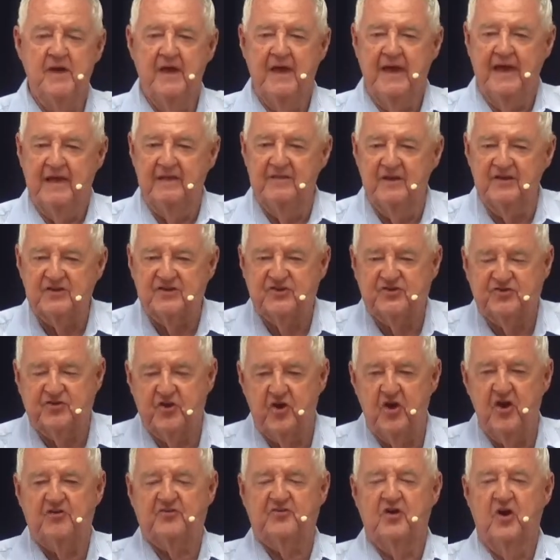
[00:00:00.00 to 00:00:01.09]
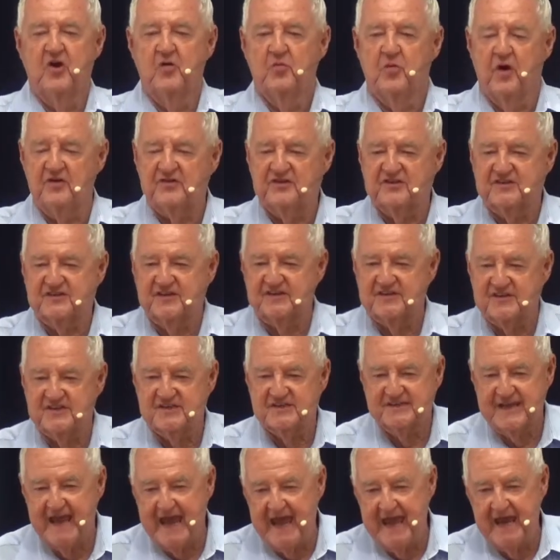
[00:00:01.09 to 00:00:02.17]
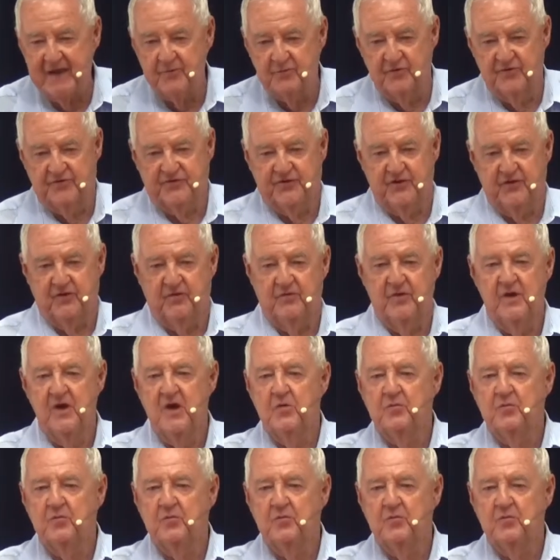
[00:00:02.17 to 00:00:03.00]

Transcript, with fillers: in this church wants to stand with you.